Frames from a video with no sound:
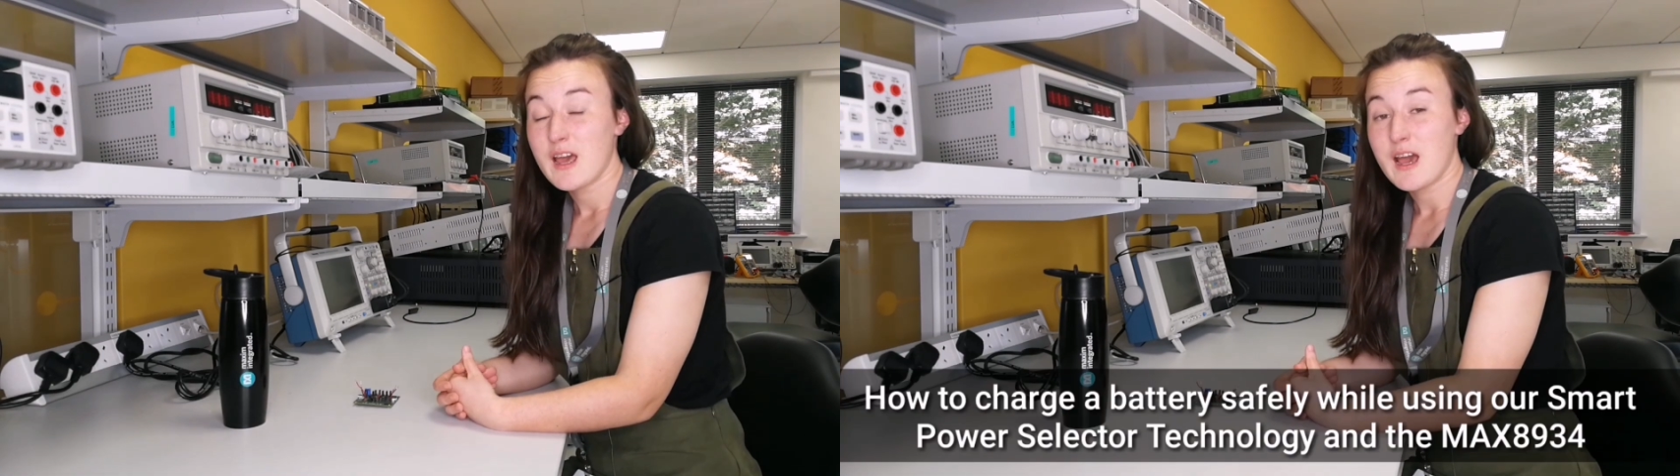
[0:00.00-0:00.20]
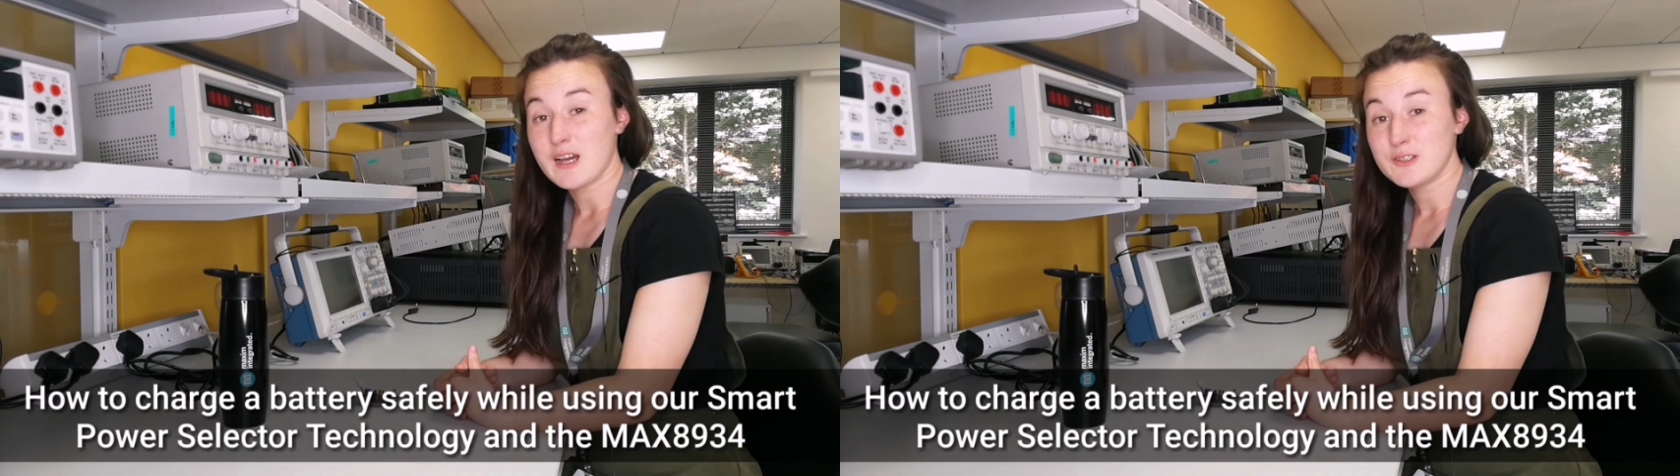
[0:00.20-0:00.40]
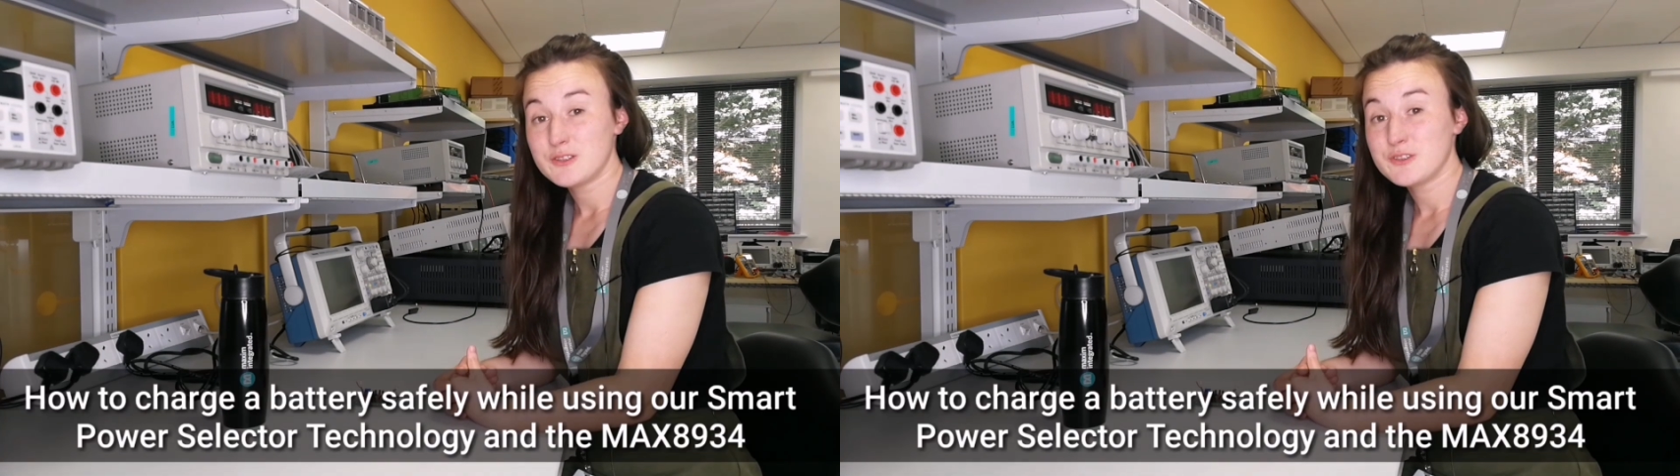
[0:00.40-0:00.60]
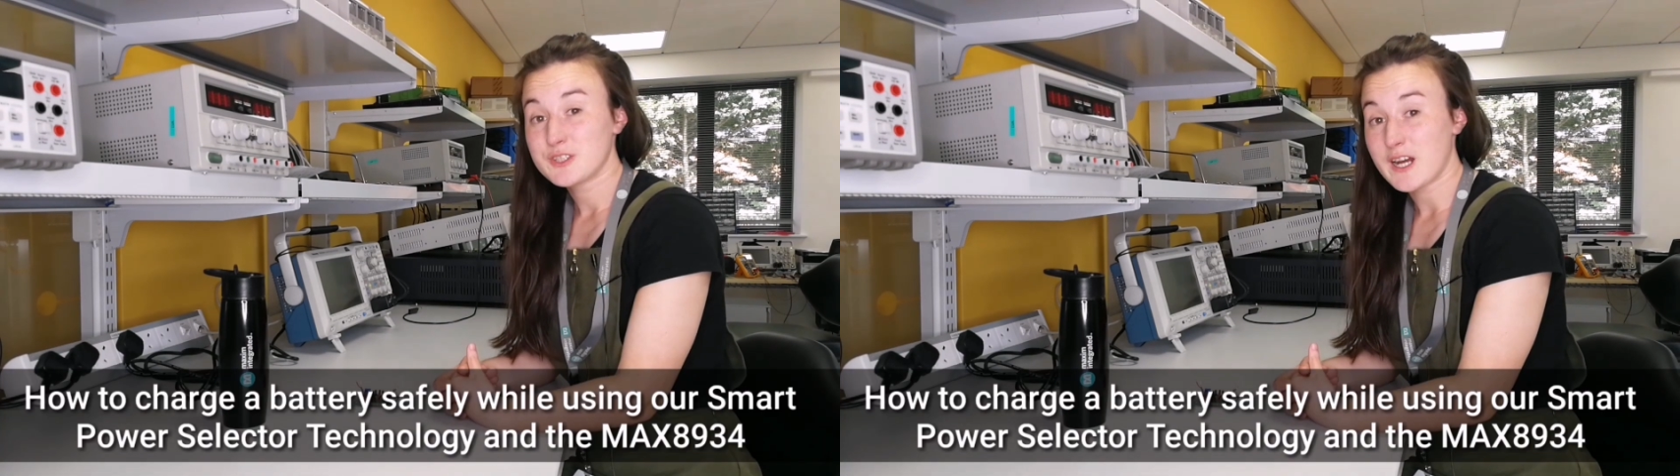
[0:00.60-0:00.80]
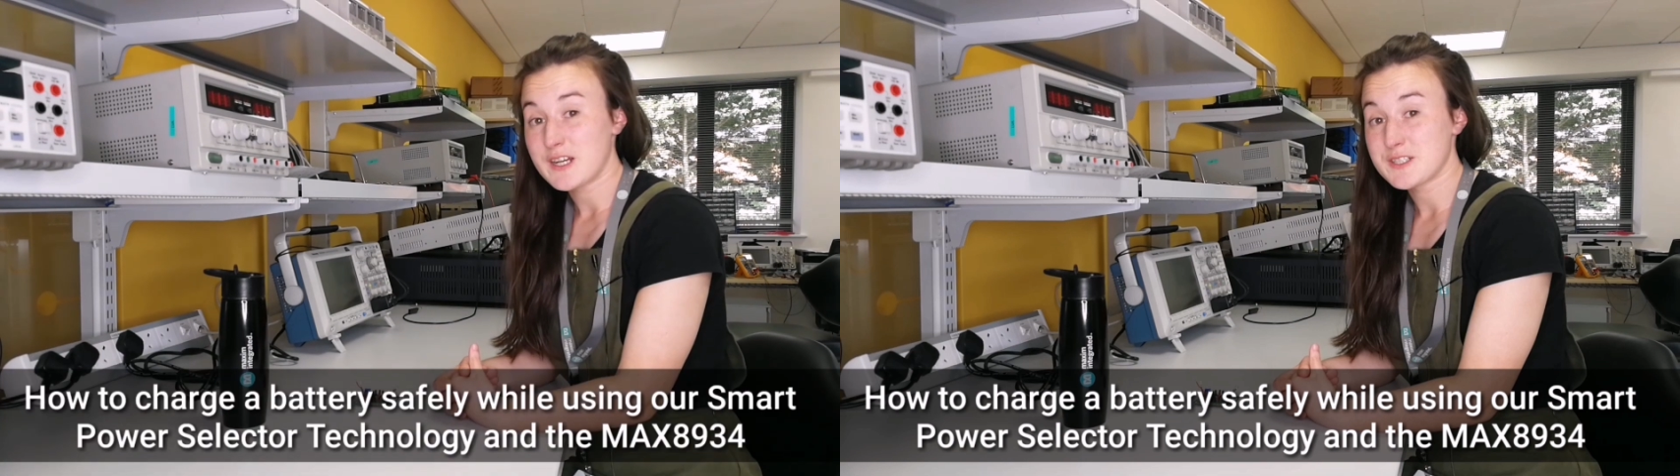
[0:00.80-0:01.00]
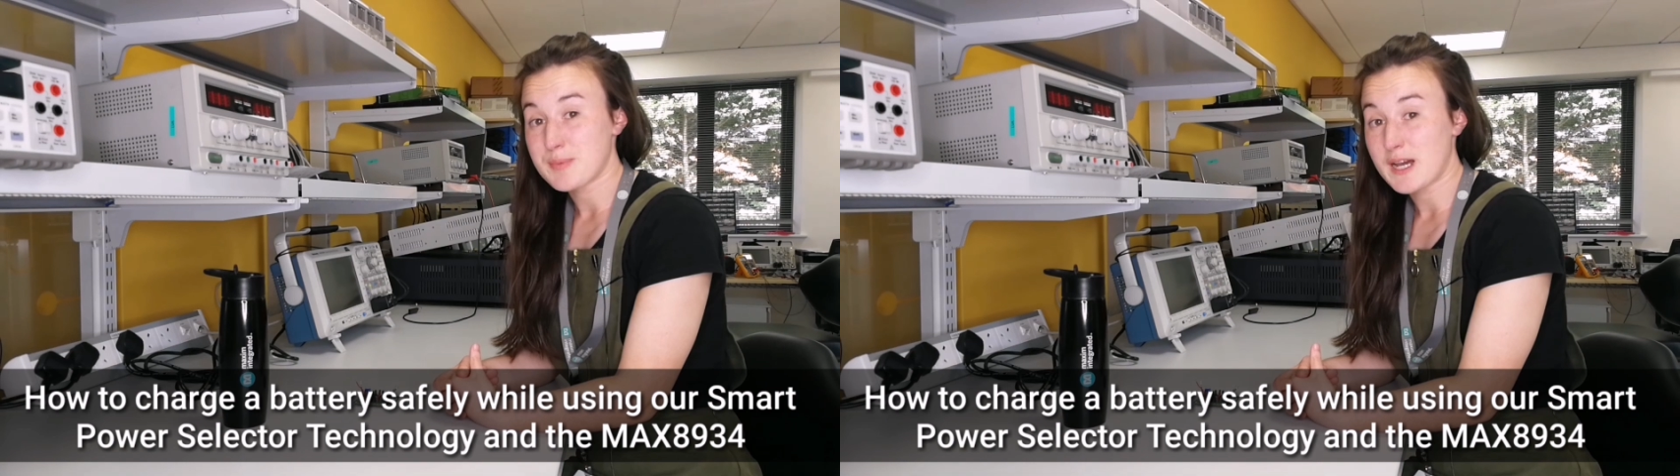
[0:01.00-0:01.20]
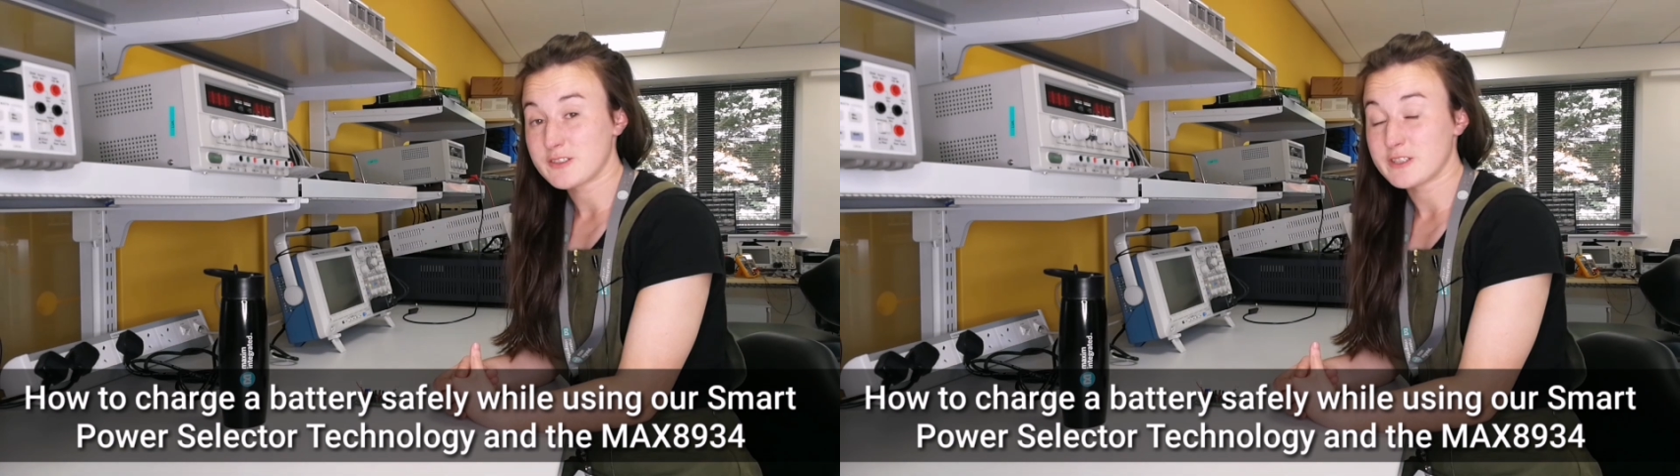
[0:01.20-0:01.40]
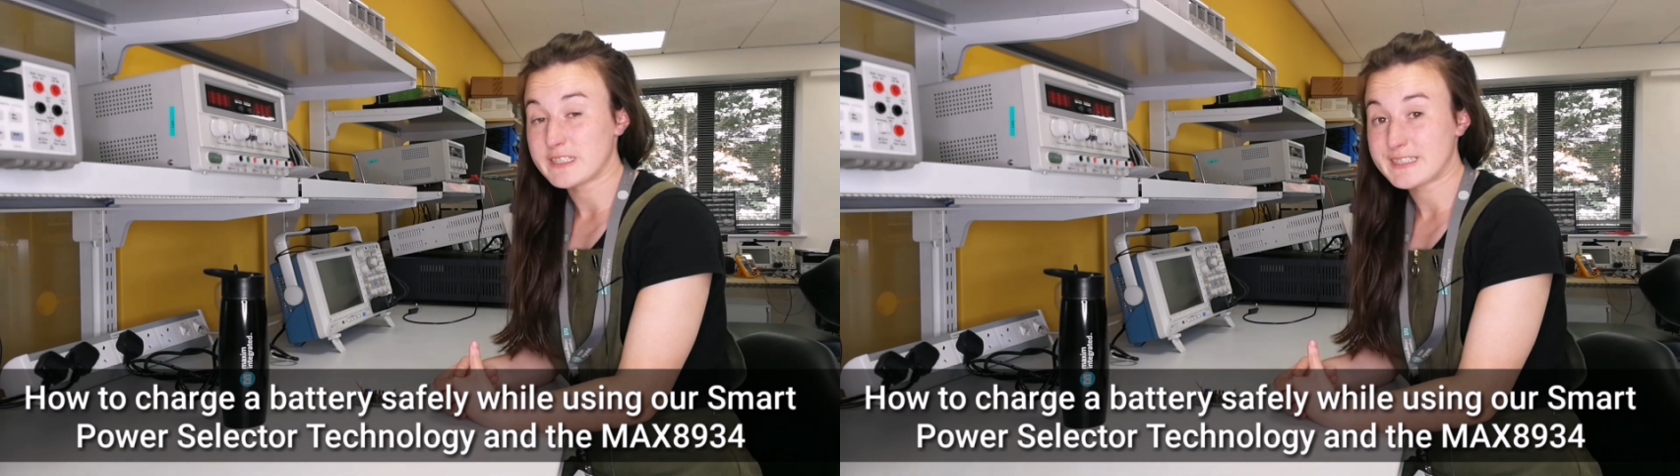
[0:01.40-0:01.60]
how to charge a
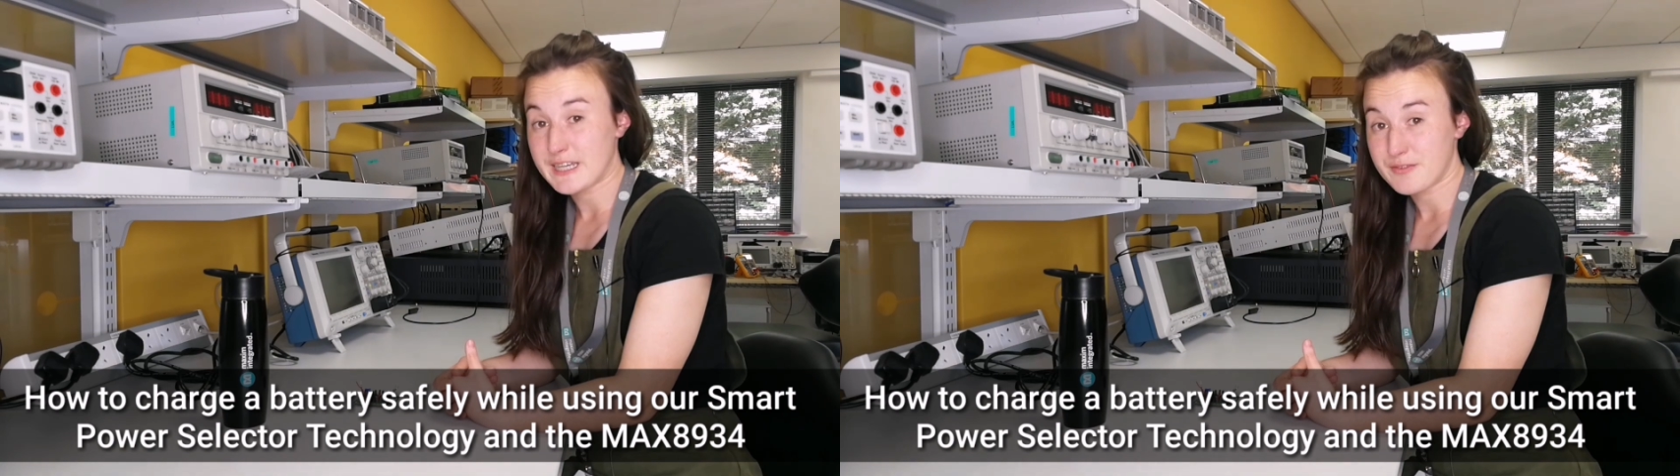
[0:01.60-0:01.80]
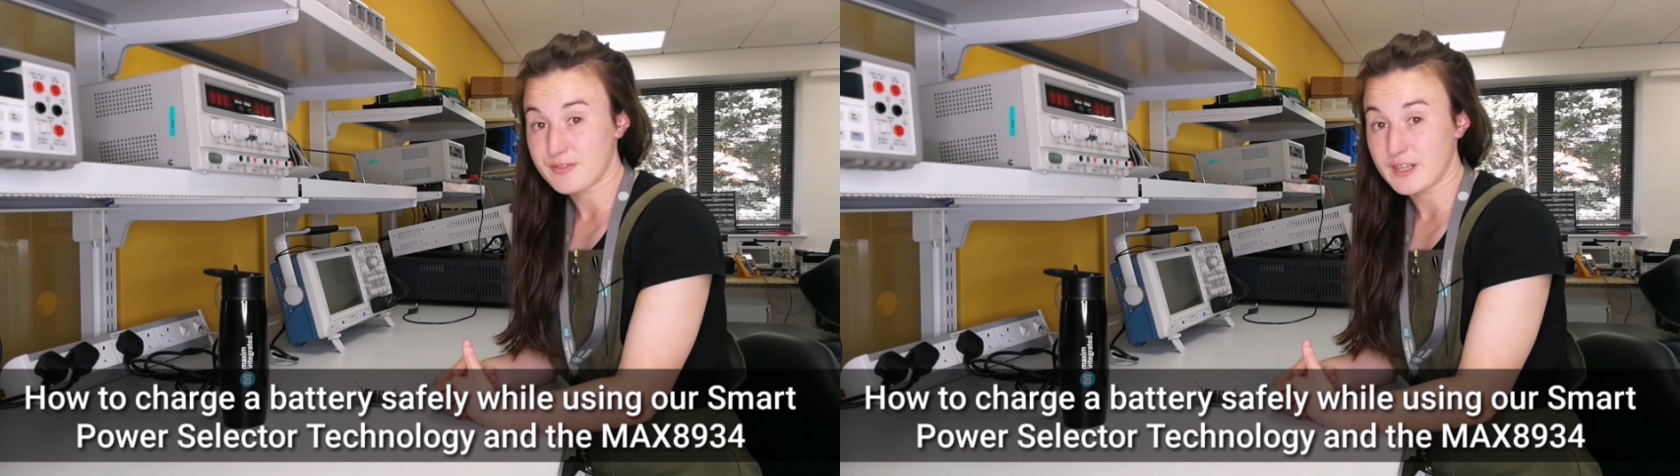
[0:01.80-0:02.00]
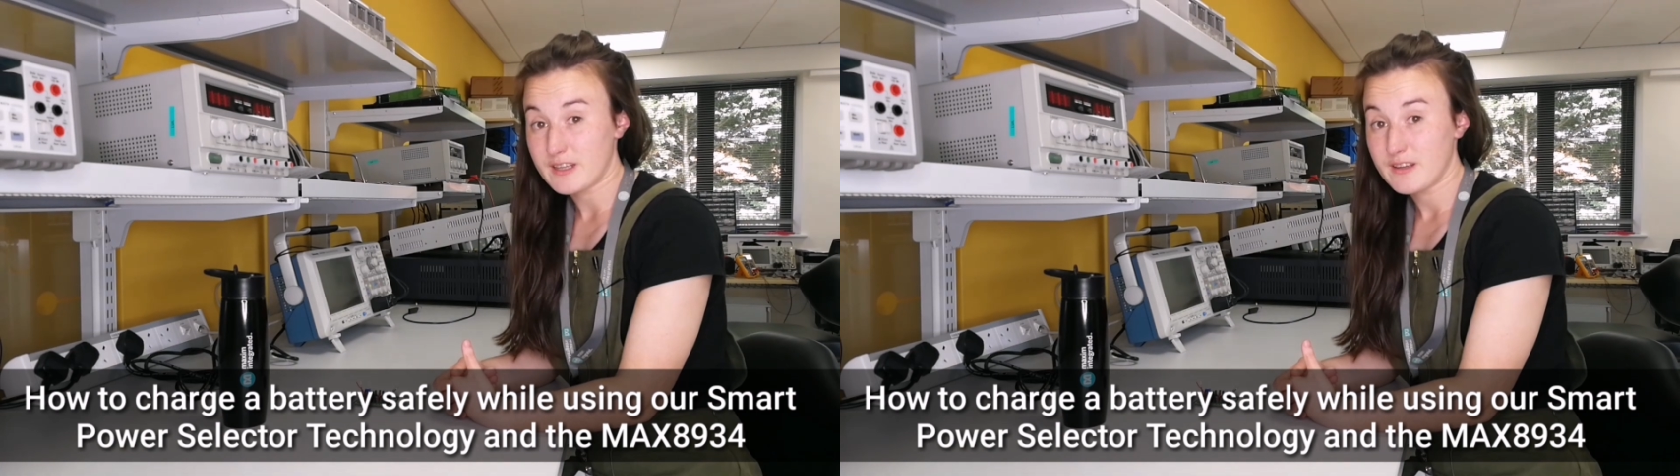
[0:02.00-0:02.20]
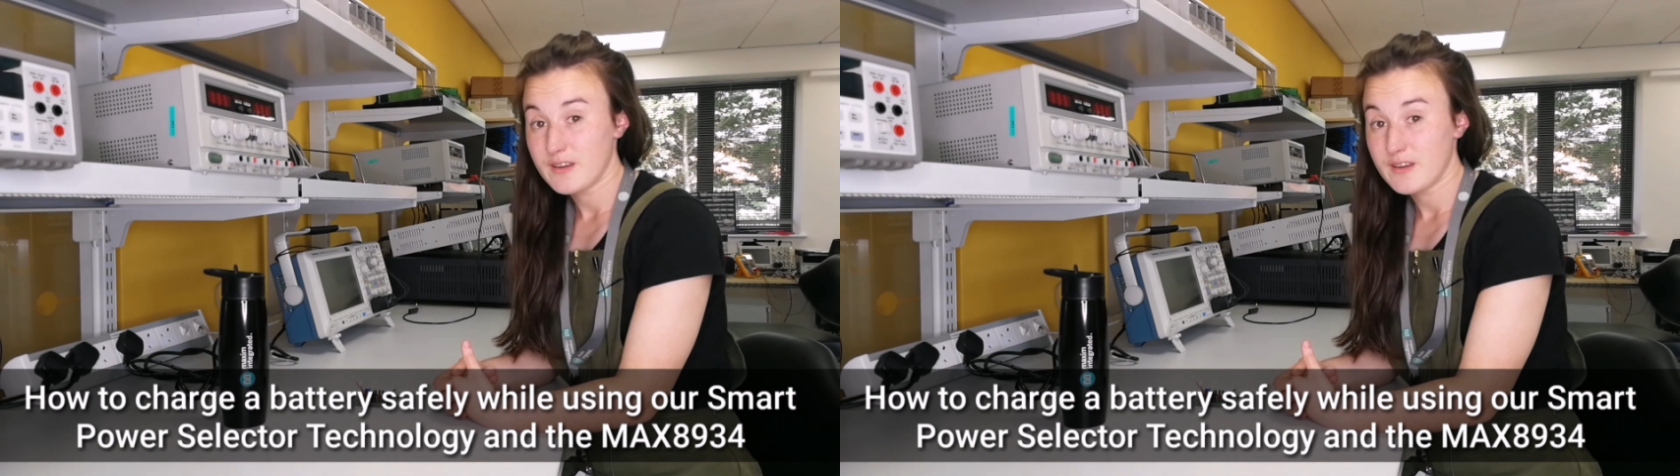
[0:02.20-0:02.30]
battery safely